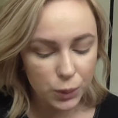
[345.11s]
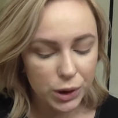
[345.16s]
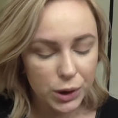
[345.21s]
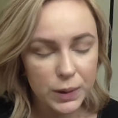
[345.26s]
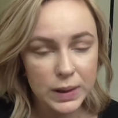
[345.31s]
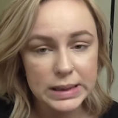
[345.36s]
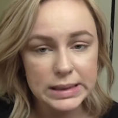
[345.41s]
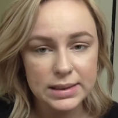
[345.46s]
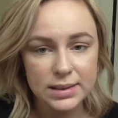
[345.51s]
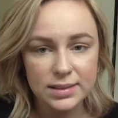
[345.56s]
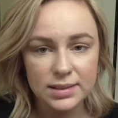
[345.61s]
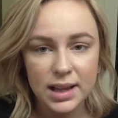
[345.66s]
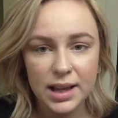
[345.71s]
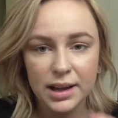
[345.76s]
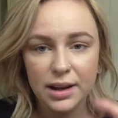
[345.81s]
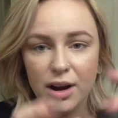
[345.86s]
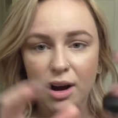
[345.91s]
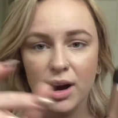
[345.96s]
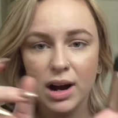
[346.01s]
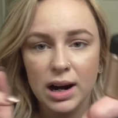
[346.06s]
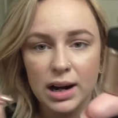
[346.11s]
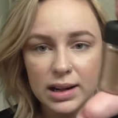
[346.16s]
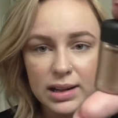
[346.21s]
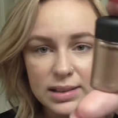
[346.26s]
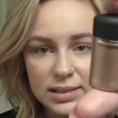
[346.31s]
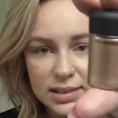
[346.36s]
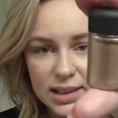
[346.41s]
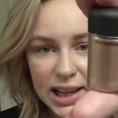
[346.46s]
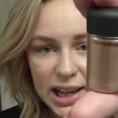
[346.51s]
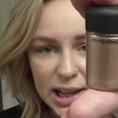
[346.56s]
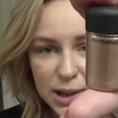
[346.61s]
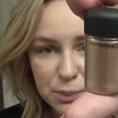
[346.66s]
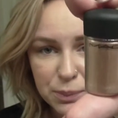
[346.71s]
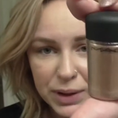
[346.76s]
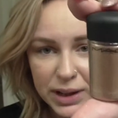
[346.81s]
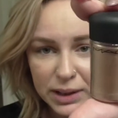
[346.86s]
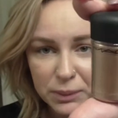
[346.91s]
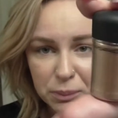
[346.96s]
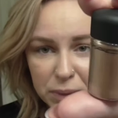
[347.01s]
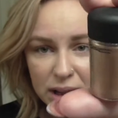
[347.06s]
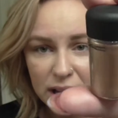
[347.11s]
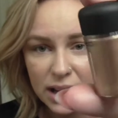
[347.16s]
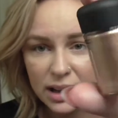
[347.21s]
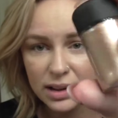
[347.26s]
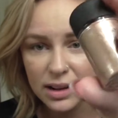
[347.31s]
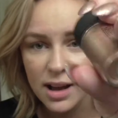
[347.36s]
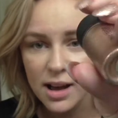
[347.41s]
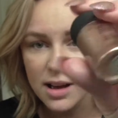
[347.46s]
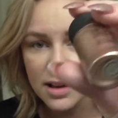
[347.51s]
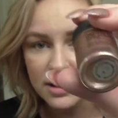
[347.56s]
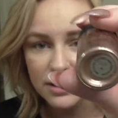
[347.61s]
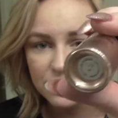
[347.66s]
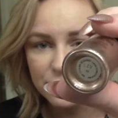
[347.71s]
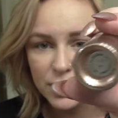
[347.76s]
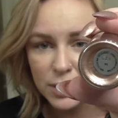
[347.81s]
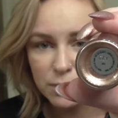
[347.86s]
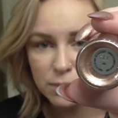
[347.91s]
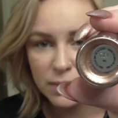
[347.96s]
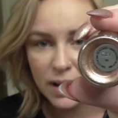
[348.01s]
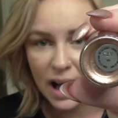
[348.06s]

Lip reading: We're going to take our Tan Pigment from